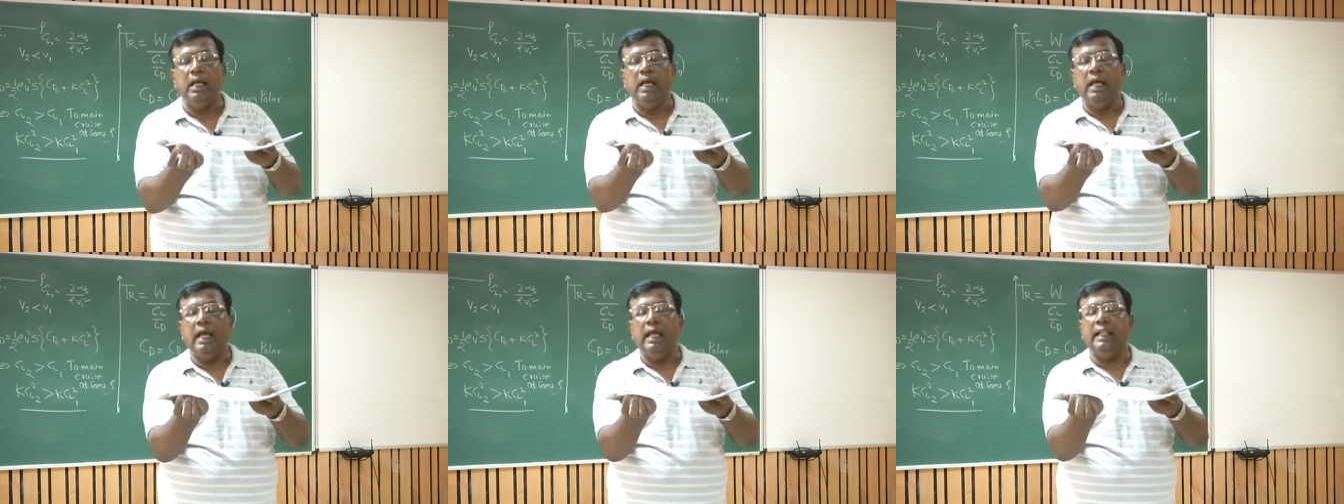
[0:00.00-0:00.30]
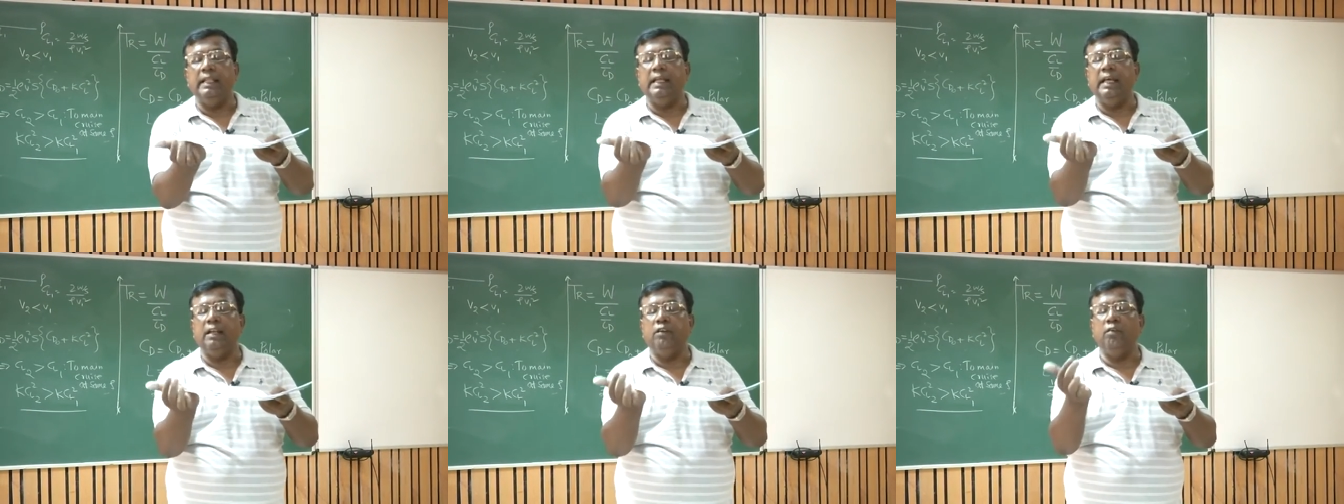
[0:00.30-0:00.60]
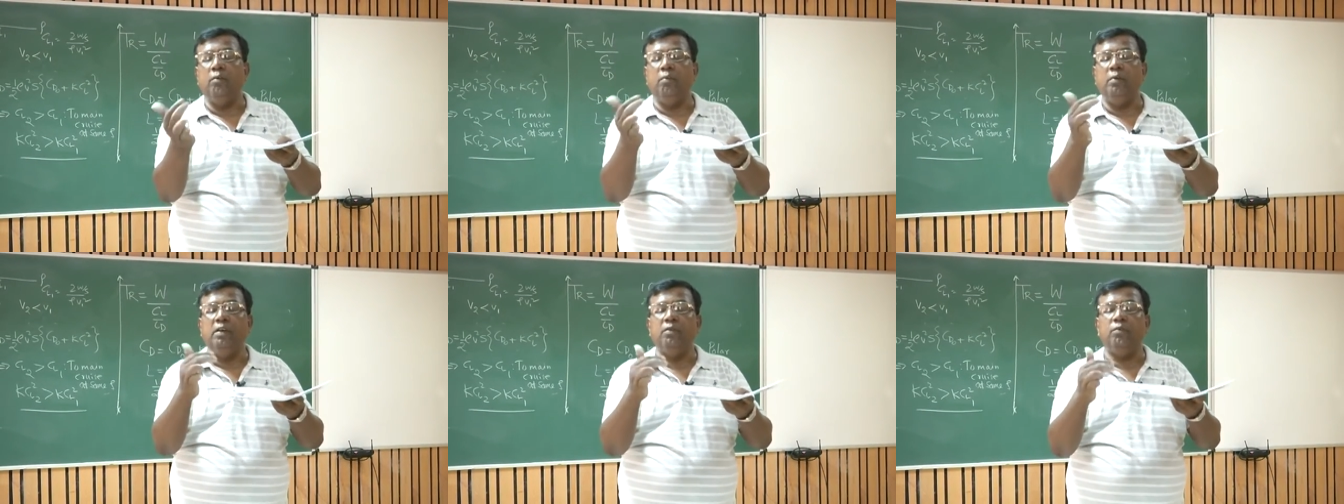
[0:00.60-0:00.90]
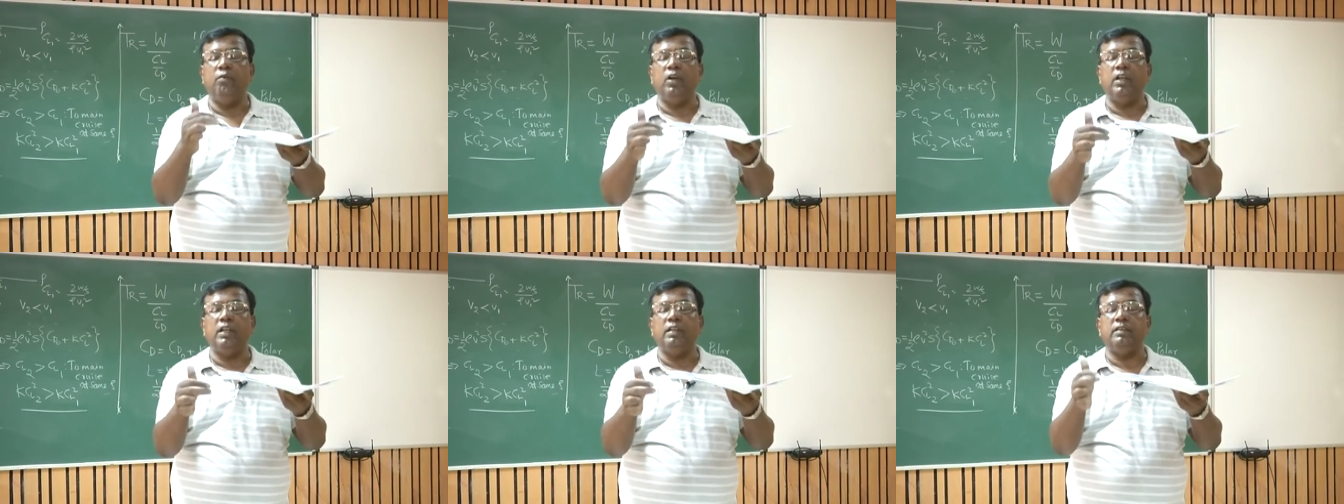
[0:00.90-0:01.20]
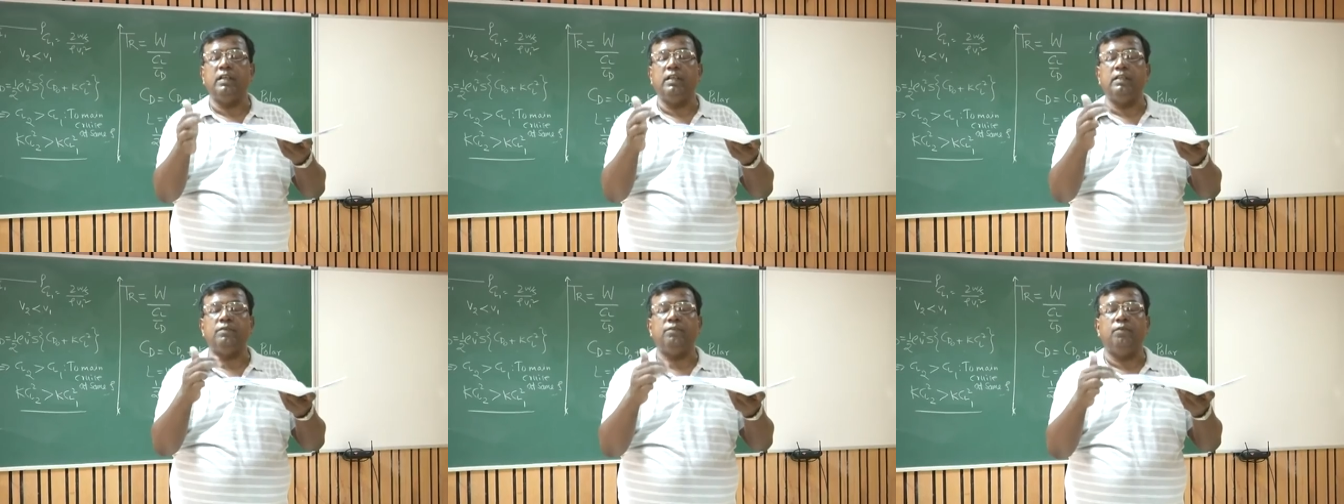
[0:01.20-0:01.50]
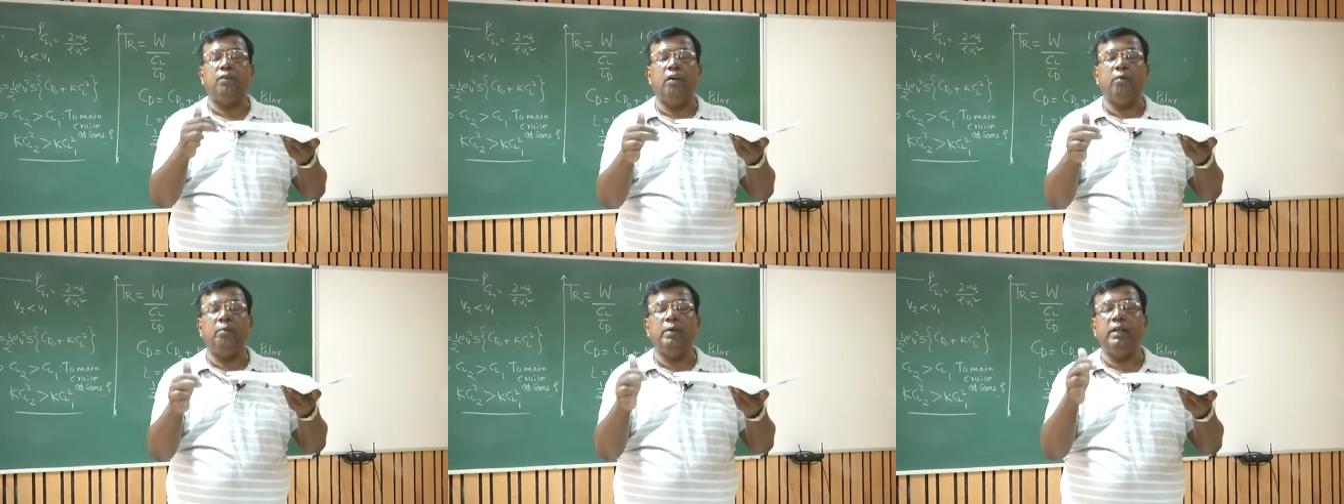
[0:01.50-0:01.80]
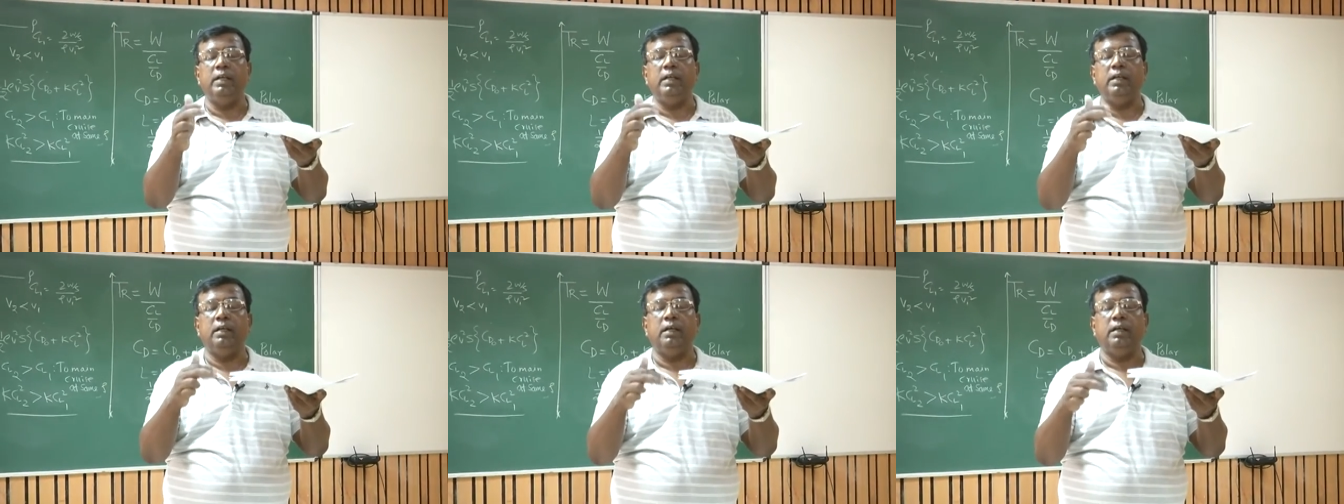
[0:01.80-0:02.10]
and there will be vortices
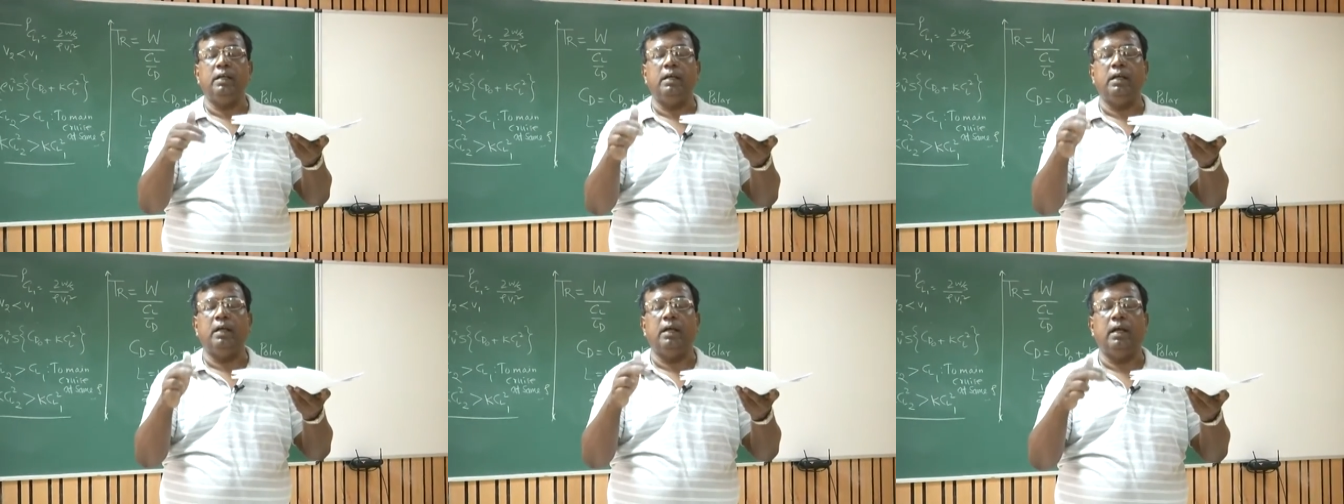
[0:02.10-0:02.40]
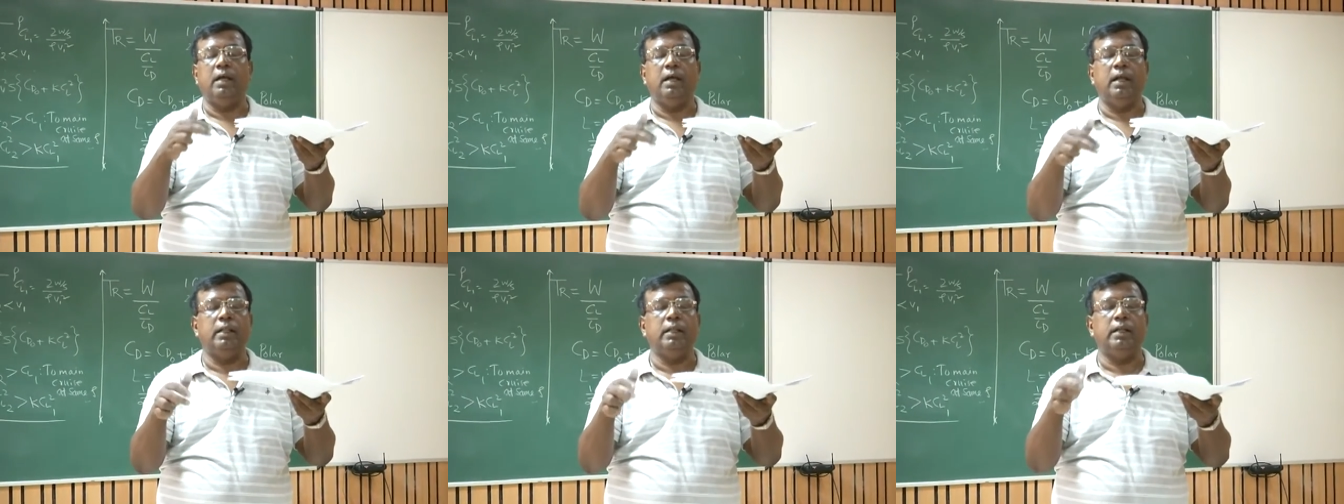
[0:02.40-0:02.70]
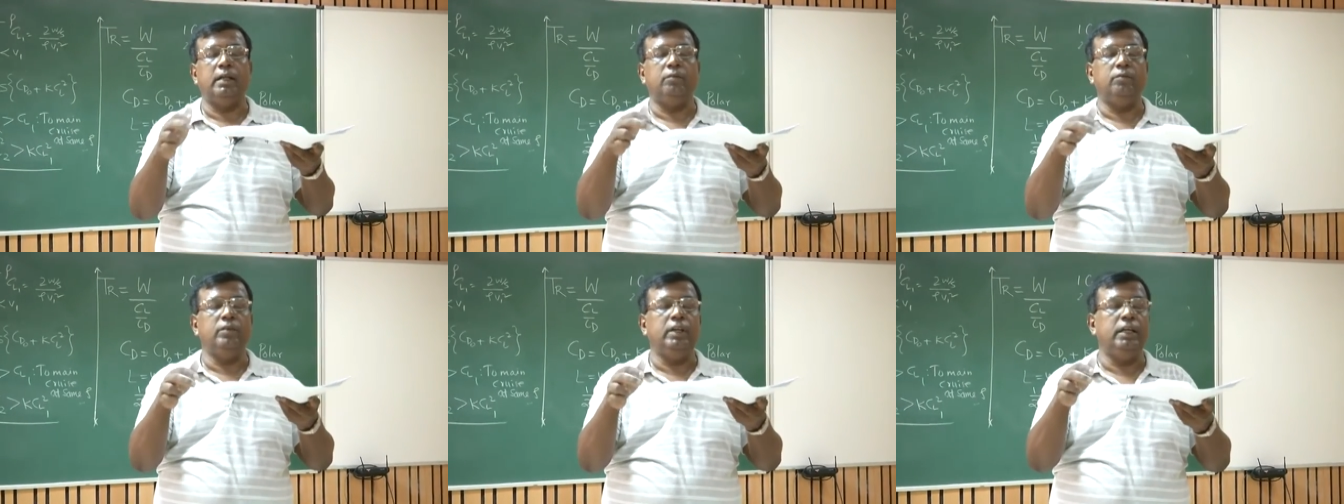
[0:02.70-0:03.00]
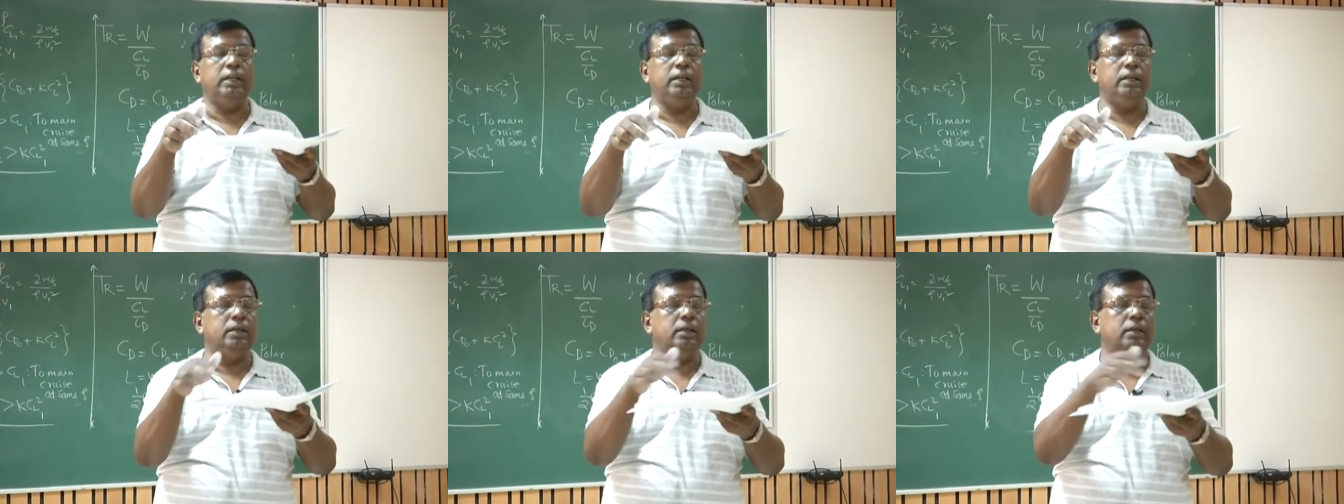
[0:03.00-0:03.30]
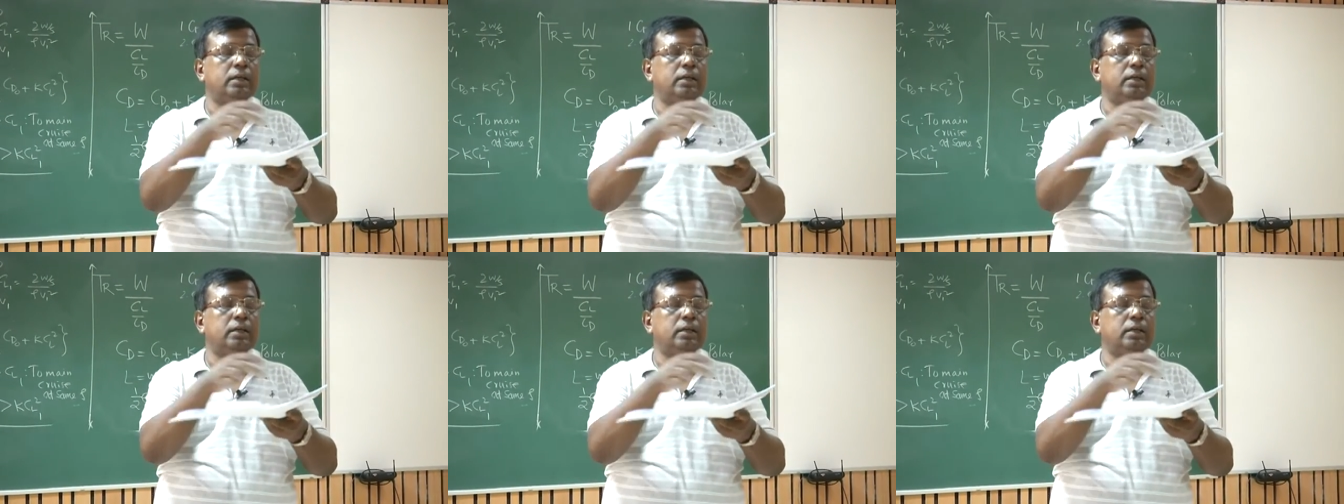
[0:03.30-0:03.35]
forming at the wing